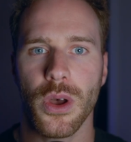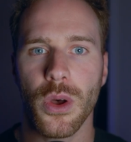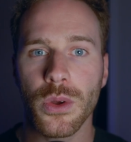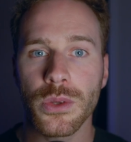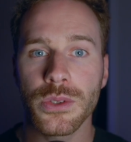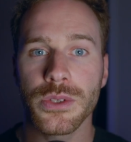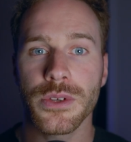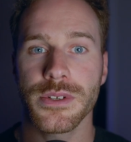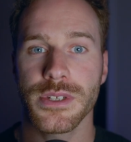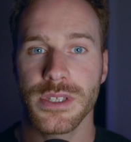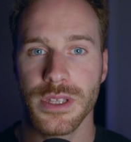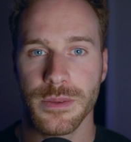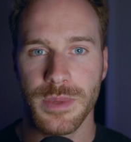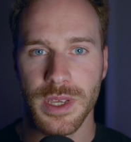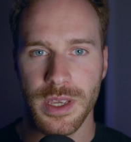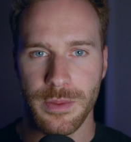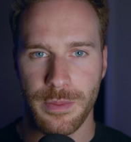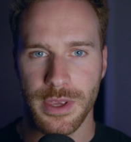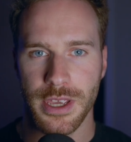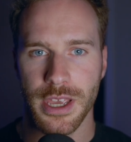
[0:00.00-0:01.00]
alters the
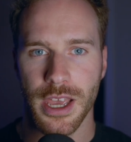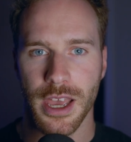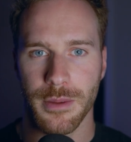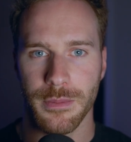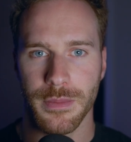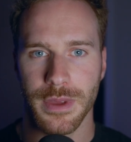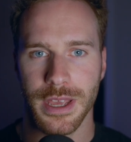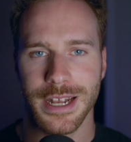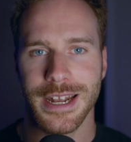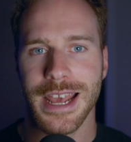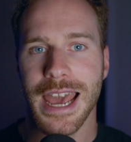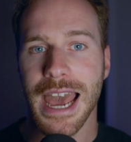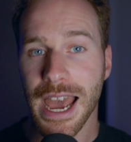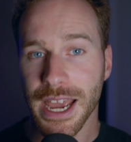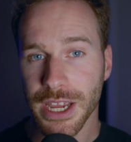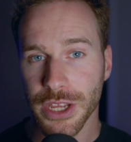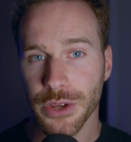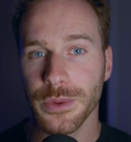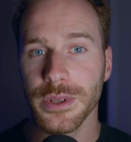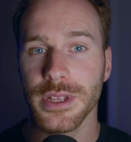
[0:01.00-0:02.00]
BPM and
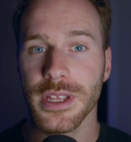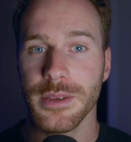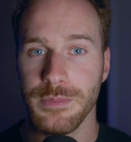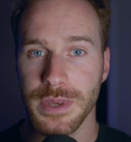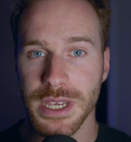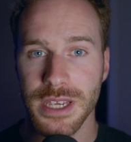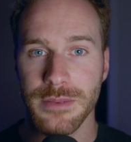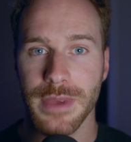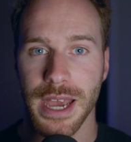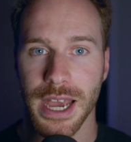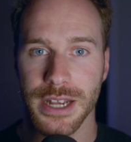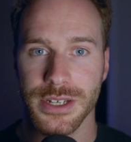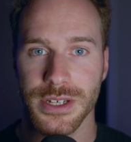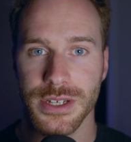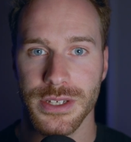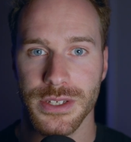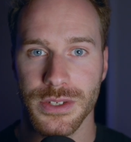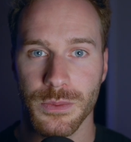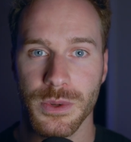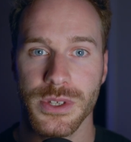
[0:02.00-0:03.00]
accurately beat
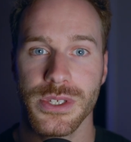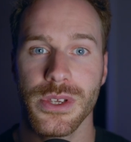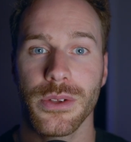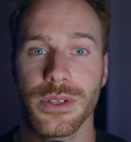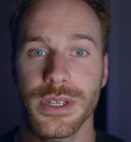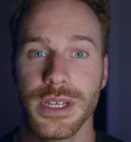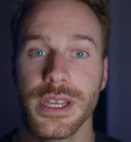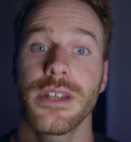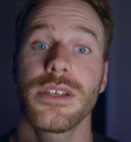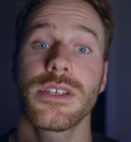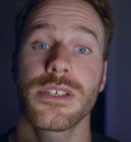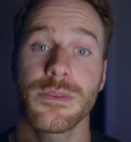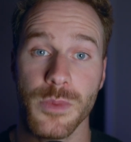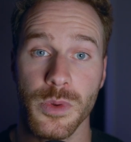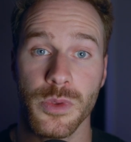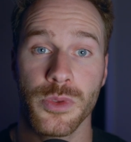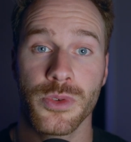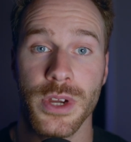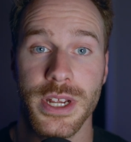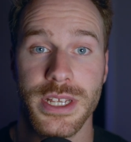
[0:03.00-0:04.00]
matches, resulting in a
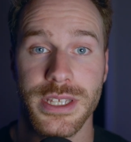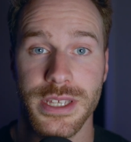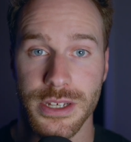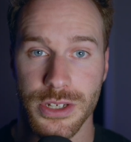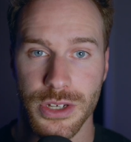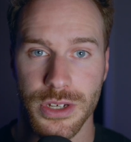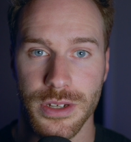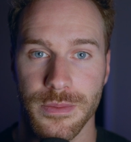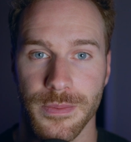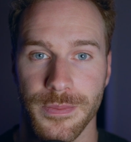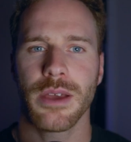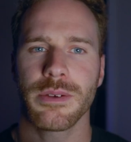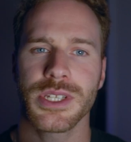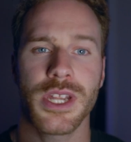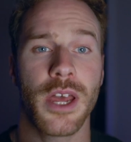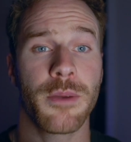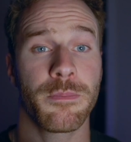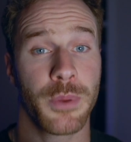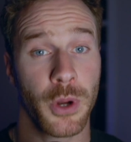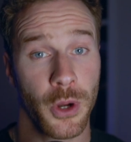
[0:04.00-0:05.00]
smooth transition. Now, it's
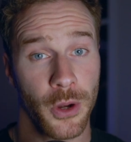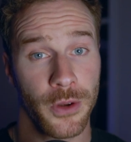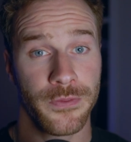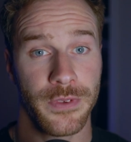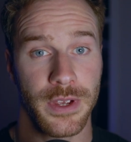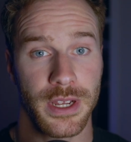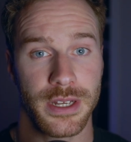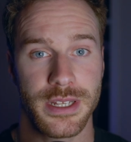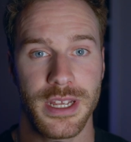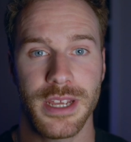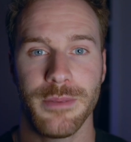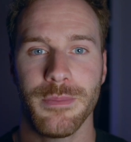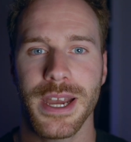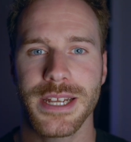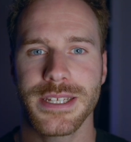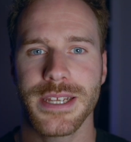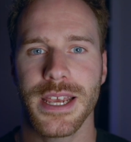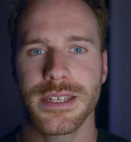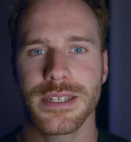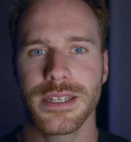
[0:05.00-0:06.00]
not perfect. In my
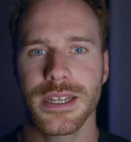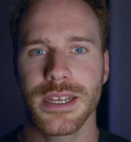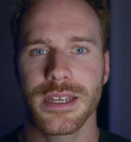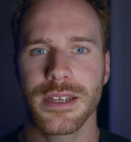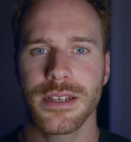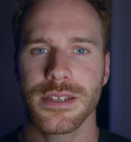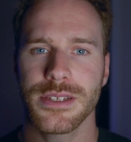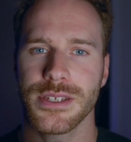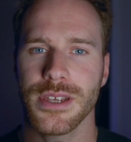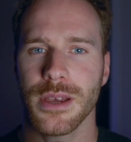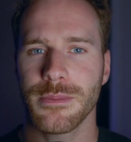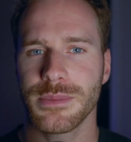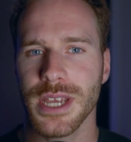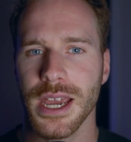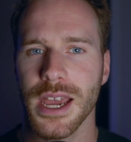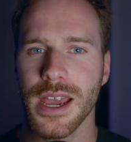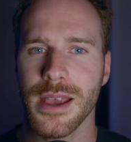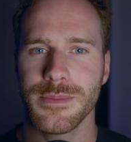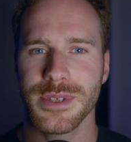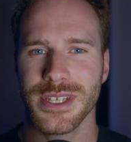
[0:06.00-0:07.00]
testing,
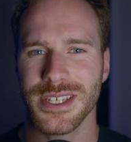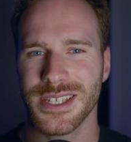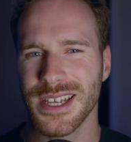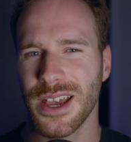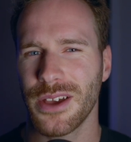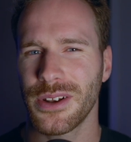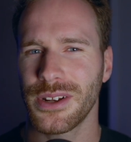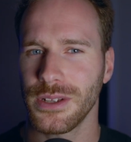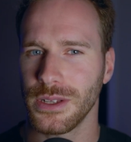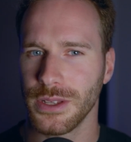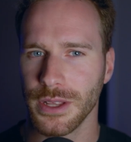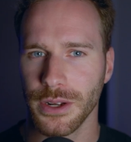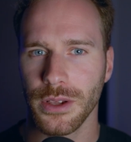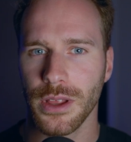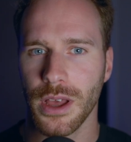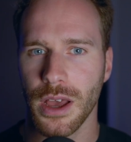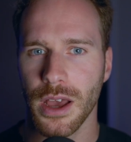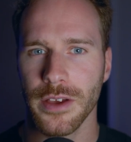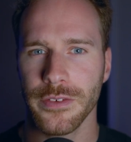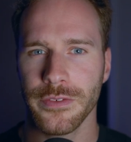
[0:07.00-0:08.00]
sometimes it sounded a little
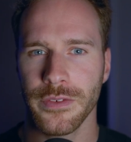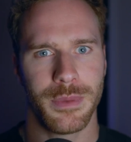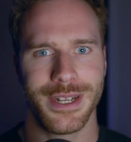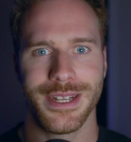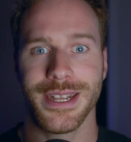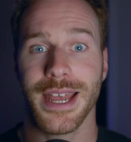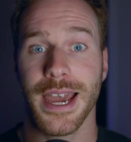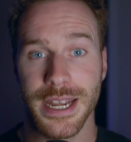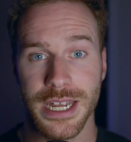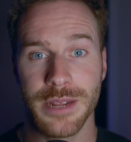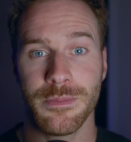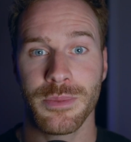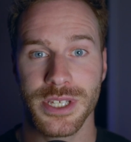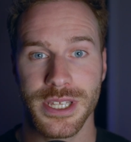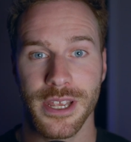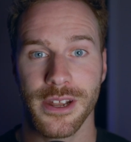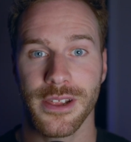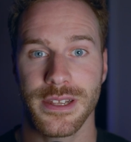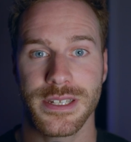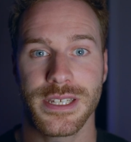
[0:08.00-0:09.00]
off, but
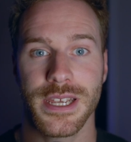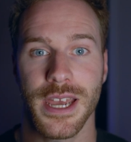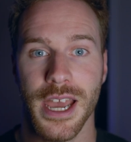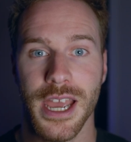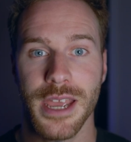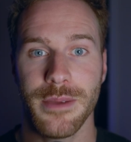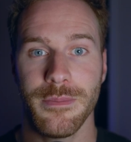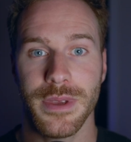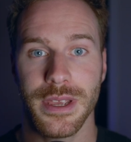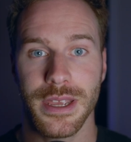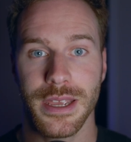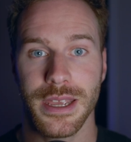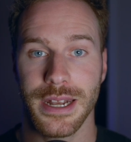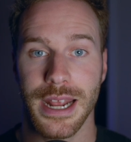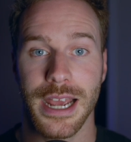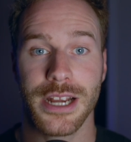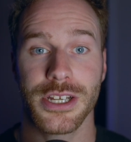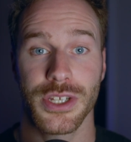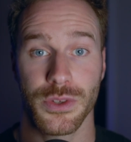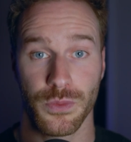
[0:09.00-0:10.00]
90% of the time, it
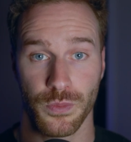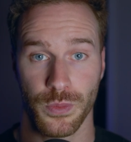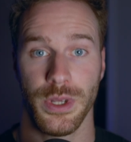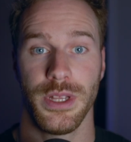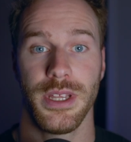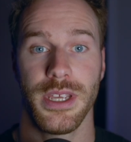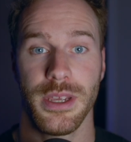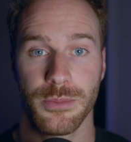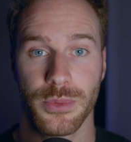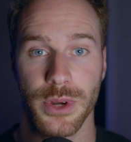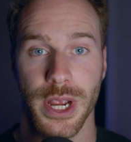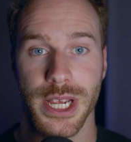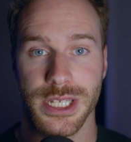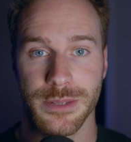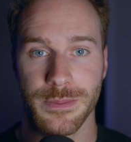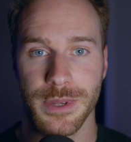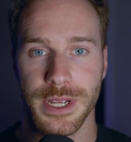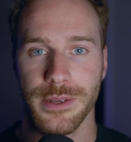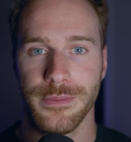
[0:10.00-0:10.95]
actually really impressed me.